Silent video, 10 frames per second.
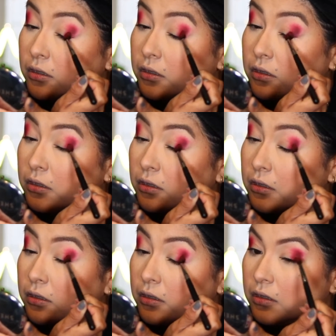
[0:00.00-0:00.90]

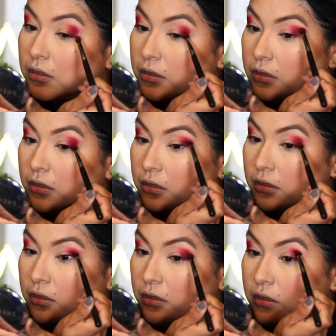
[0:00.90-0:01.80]

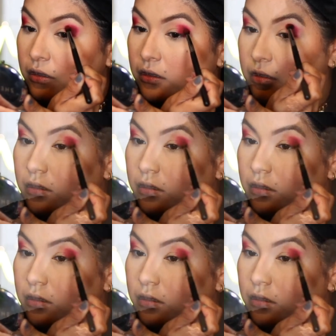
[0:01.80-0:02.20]
Nobody speaks.